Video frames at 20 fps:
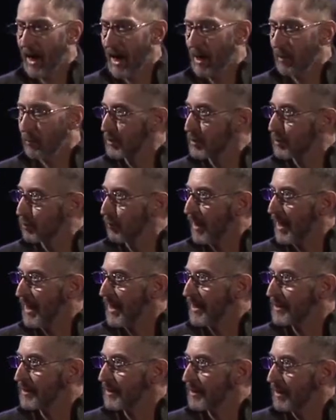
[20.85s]
was
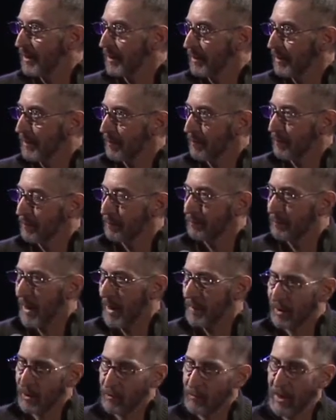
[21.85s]
raised
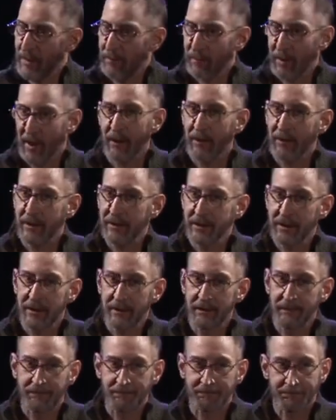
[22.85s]
by my
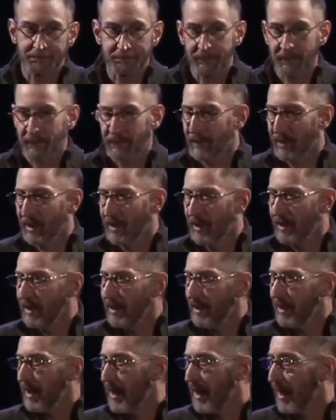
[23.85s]
grandparents,
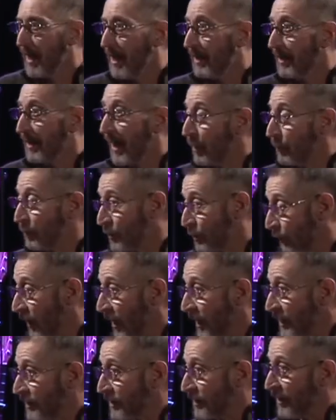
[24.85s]
and I was
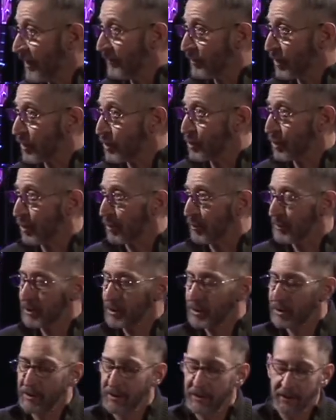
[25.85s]
raised in the
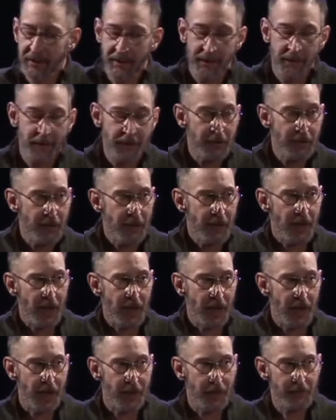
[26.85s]
church.
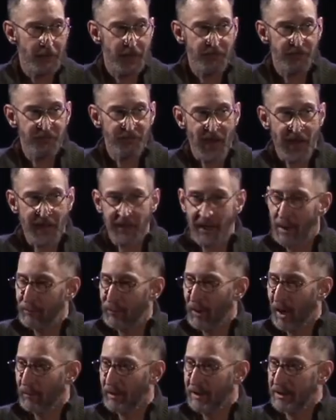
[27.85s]
In fact, I
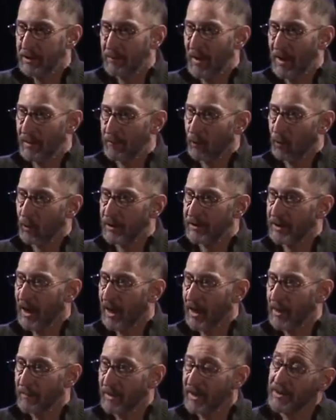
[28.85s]
probably spent more
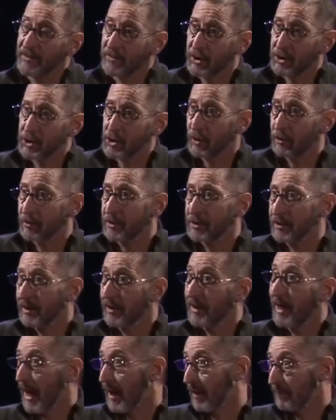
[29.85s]
time in the church
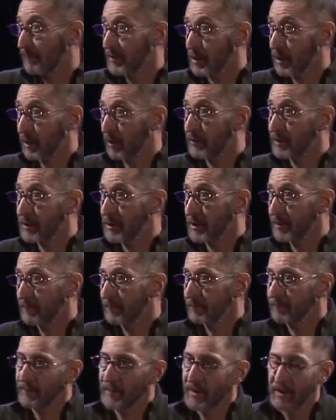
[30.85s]
than out of church.
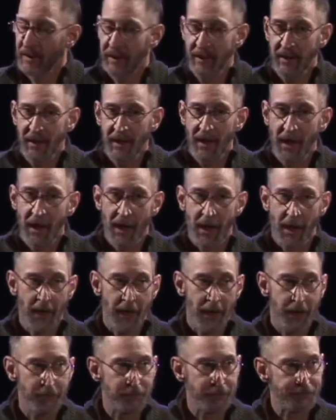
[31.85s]

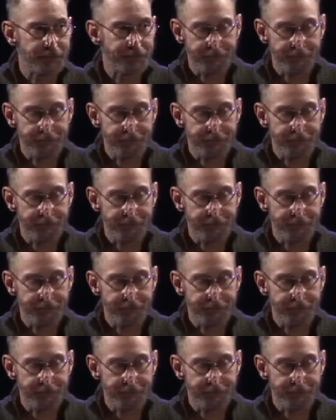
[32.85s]
My